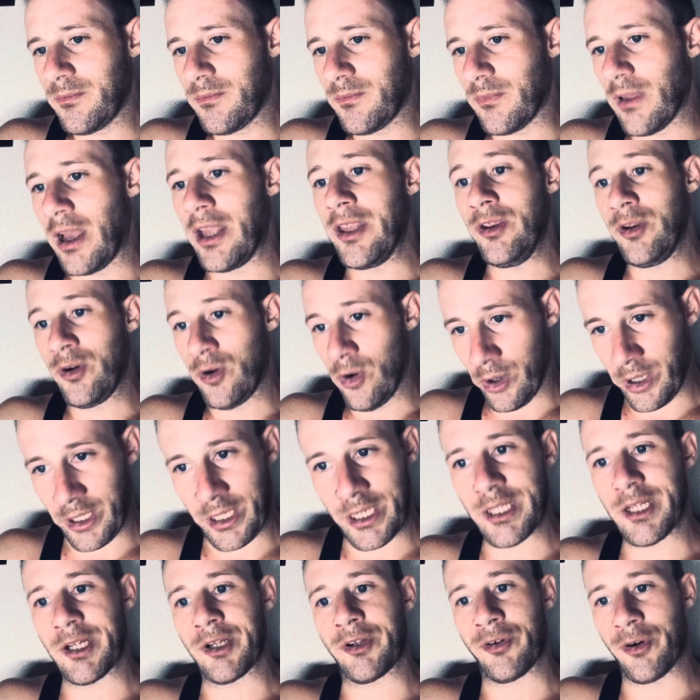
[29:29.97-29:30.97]
And you're going to
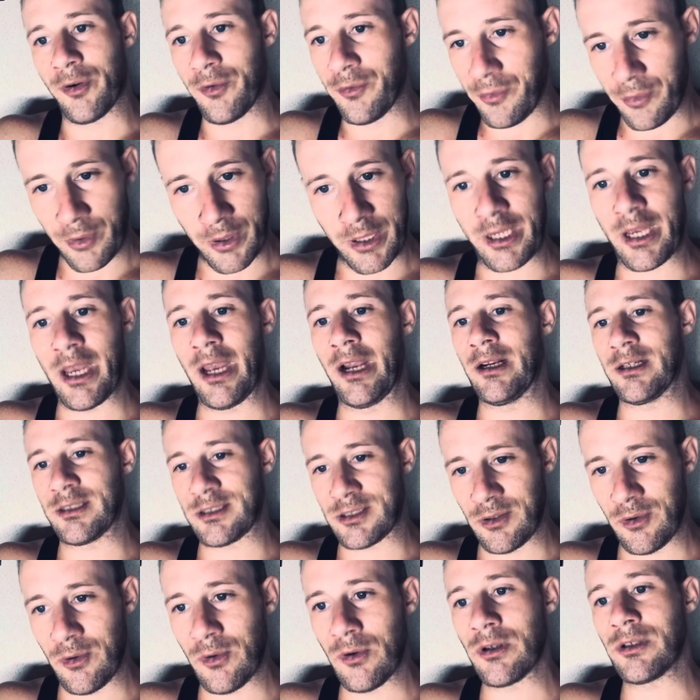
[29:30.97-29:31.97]
get the truth for the king of
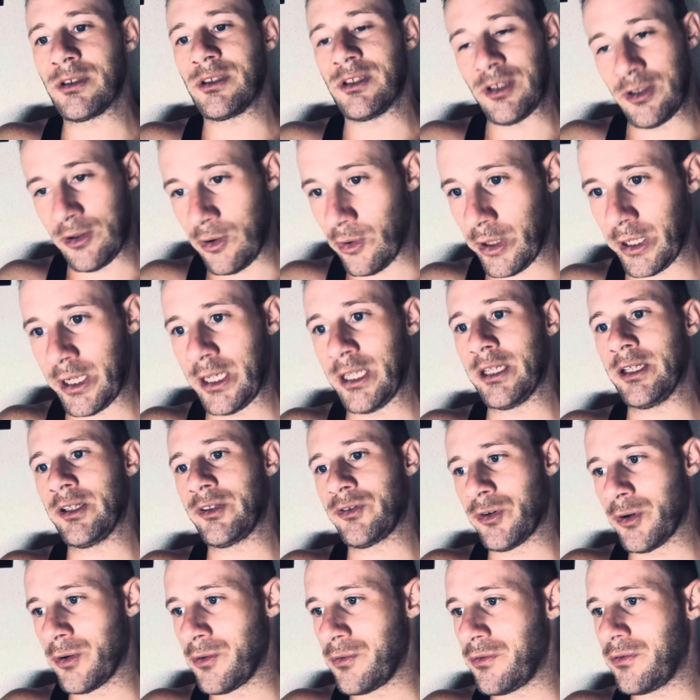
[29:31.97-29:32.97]
swords. You're going to get the
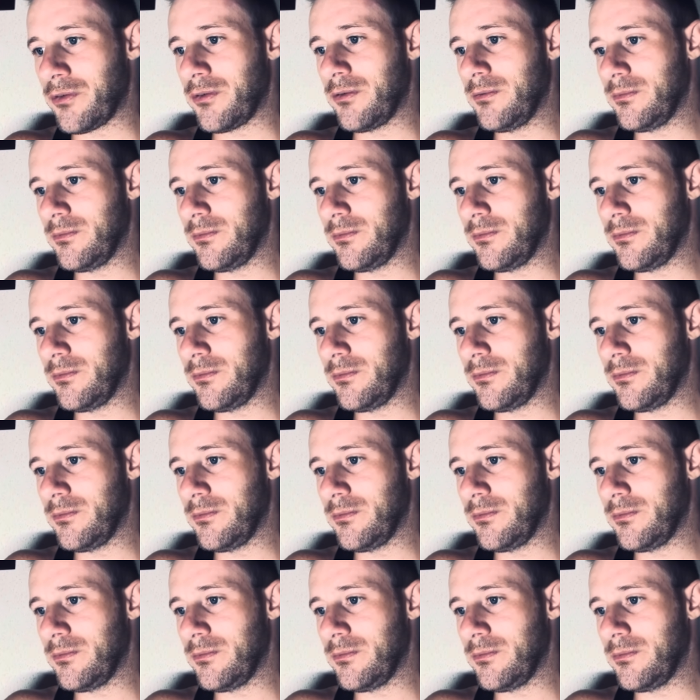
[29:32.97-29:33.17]
truth.